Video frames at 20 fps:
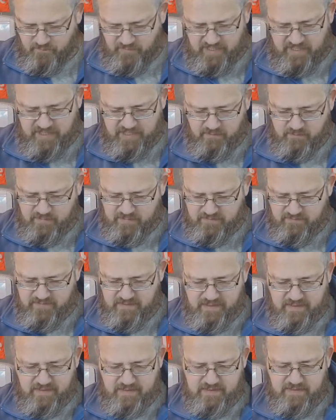we need one of
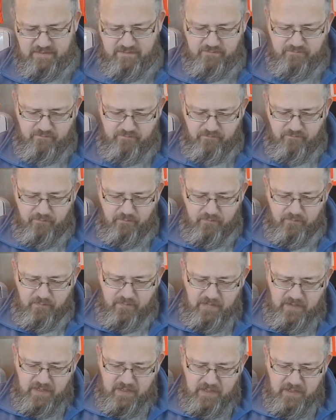these
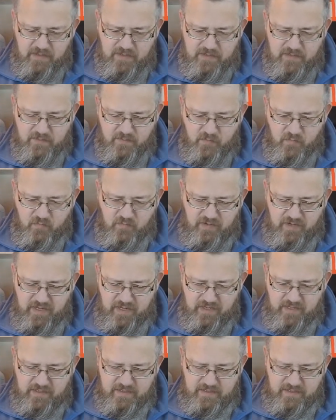small
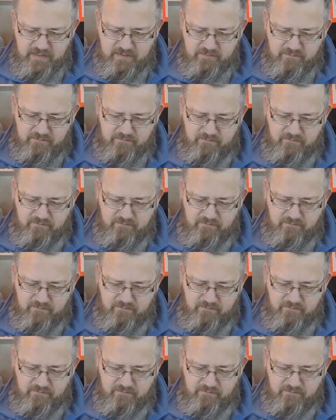nuts.